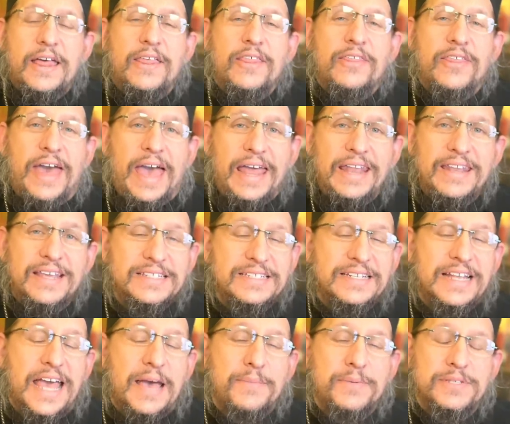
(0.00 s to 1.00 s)
That
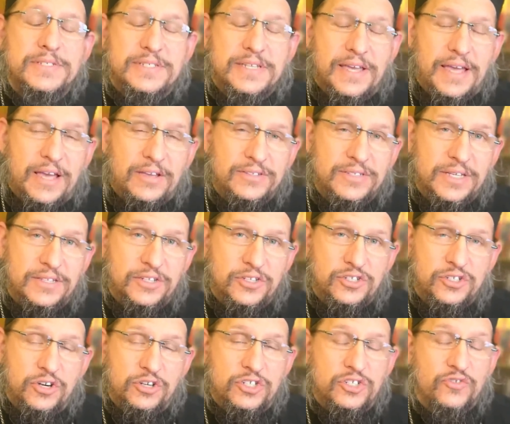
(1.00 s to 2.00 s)
doesn't happen outside the
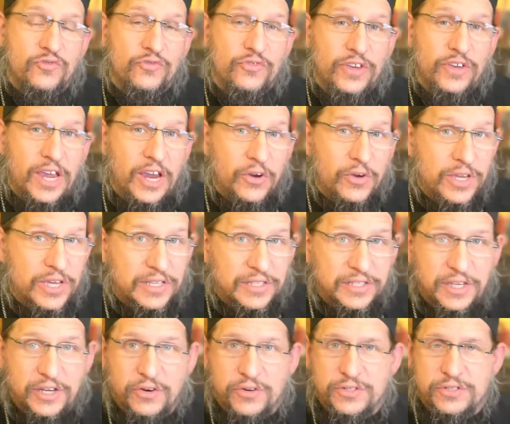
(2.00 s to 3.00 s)
church. It's very
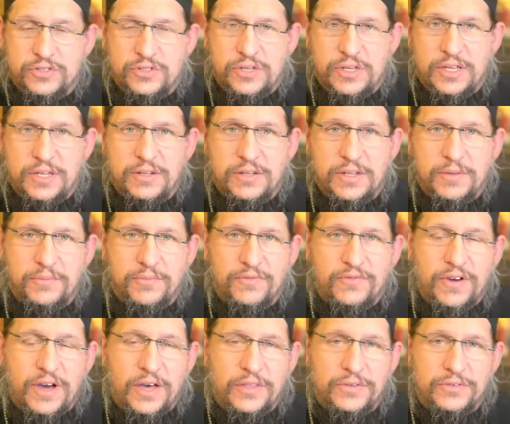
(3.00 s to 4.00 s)
clear in, in the
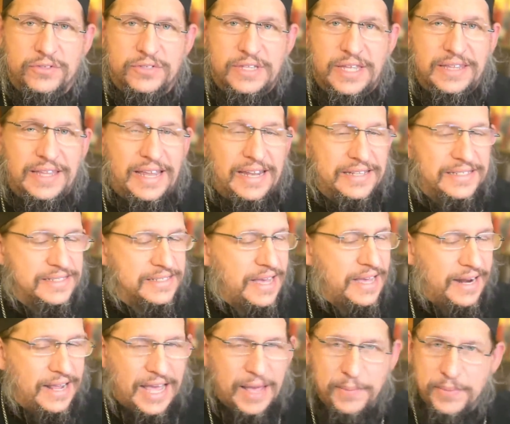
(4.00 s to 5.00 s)
fathers that that does
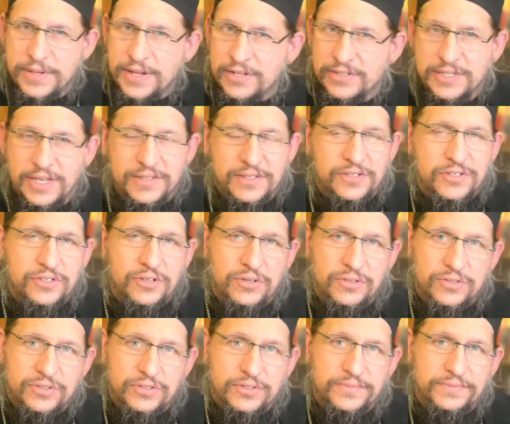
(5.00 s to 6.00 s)
not happen outside the
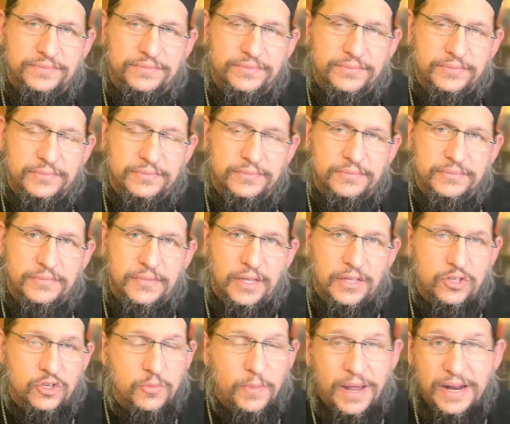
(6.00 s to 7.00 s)
church. Now,
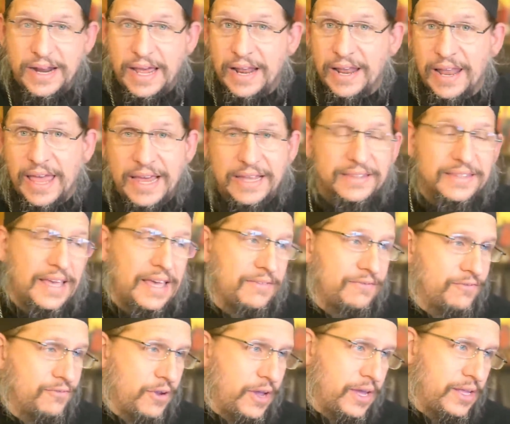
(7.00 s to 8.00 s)
you might not like
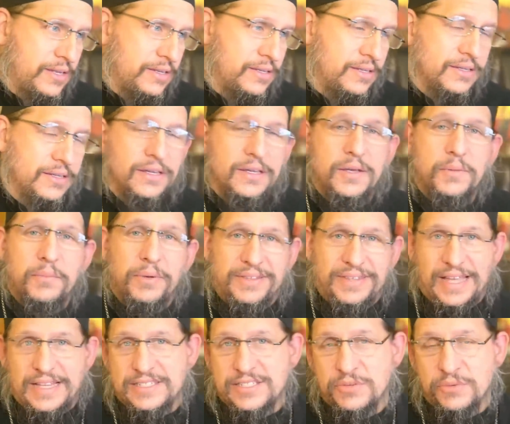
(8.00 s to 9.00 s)
that, friend but
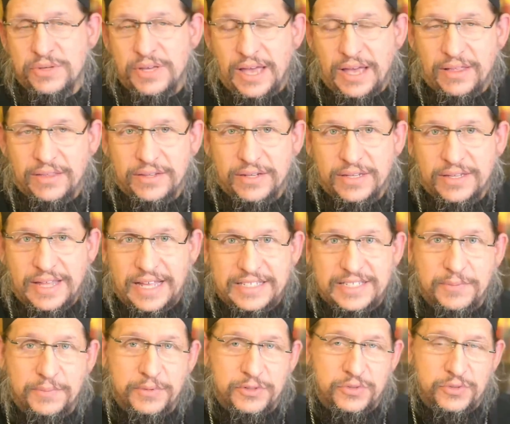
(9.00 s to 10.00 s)
that's the reality. That's
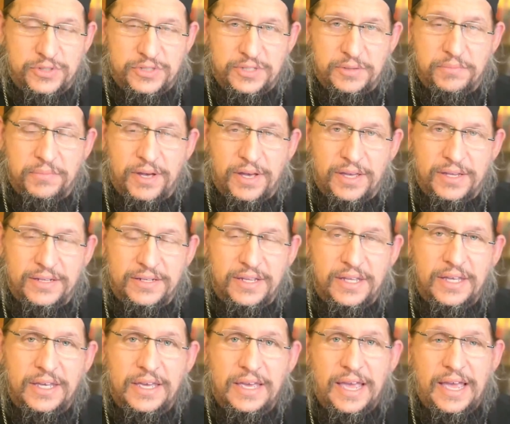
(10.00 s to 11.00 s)
the patristic mind.
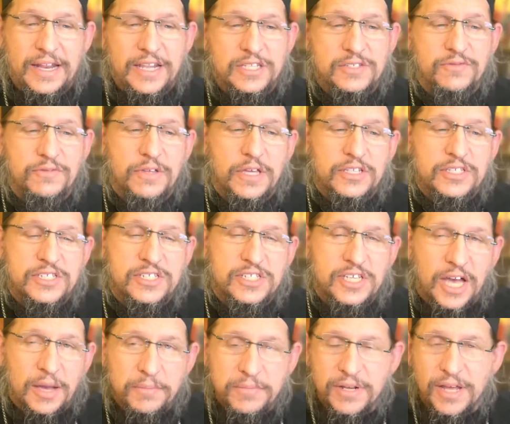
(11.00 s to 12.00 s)
And it's it's
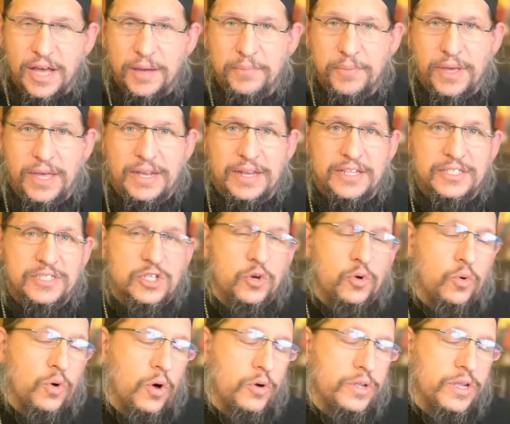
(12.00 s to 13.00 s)
summed up and it's
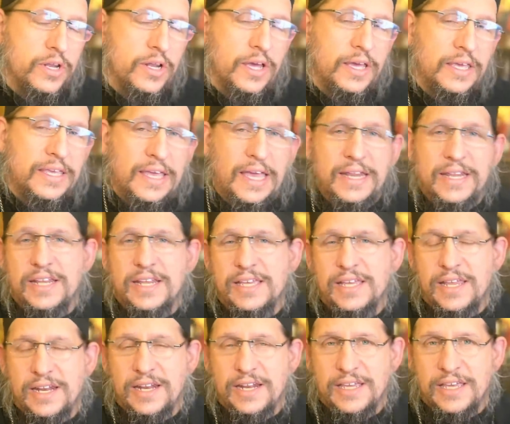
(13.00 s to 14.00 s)
quoted again and
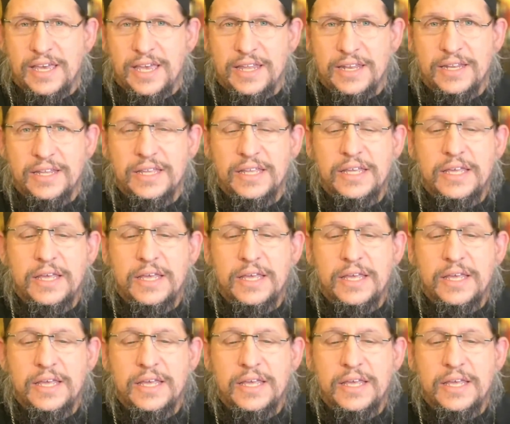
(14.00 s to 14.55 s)
again and again.